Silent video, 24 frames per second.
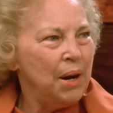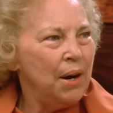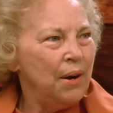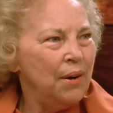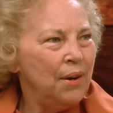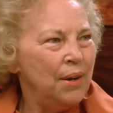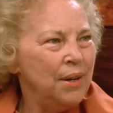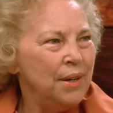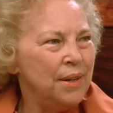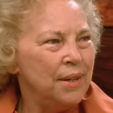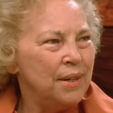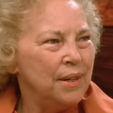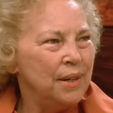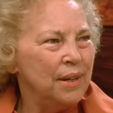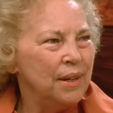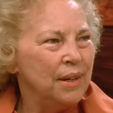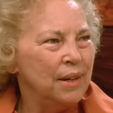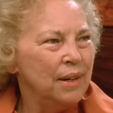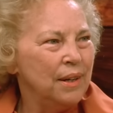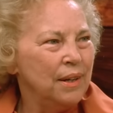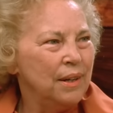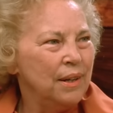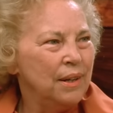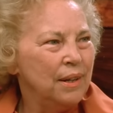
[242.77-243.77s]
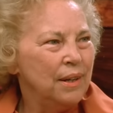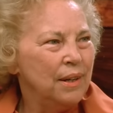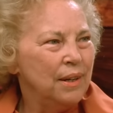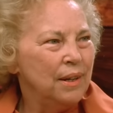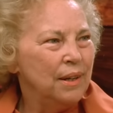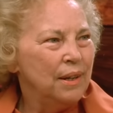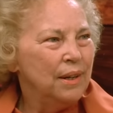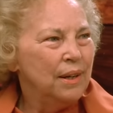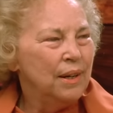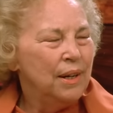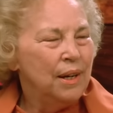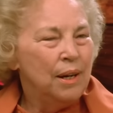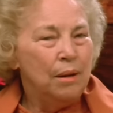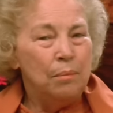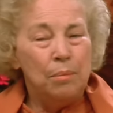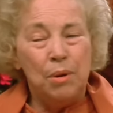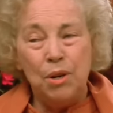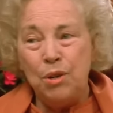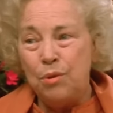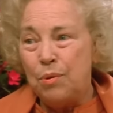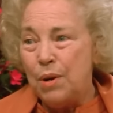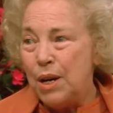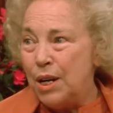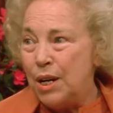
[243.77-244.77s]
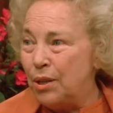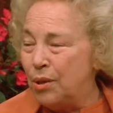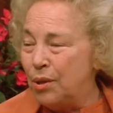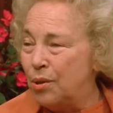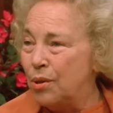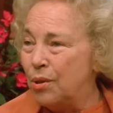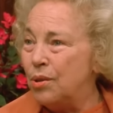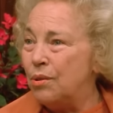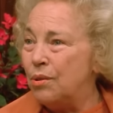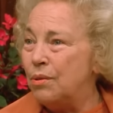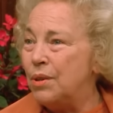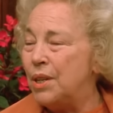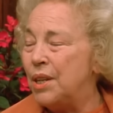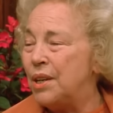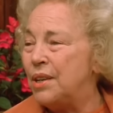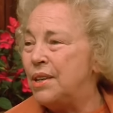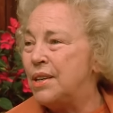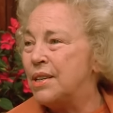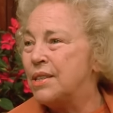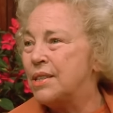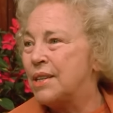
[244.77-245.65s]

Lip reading: parent, between guru and the